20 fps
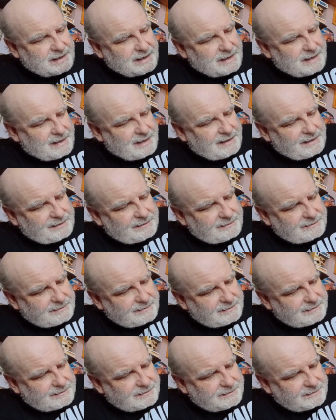
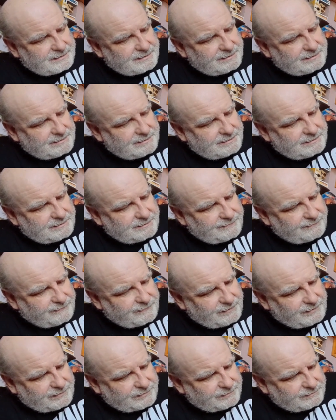And the
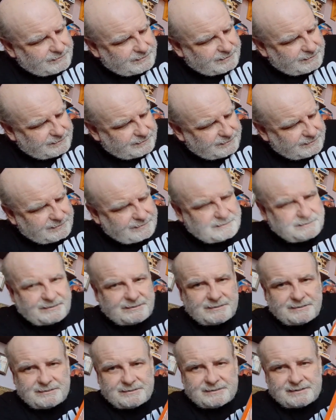fourth one.
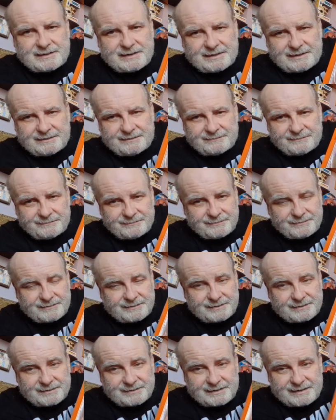There.
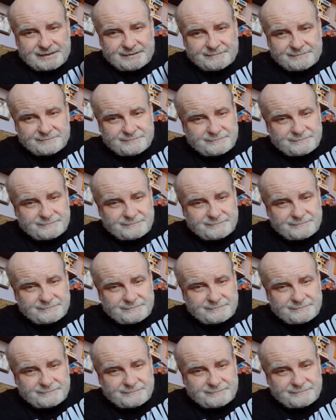Yeah.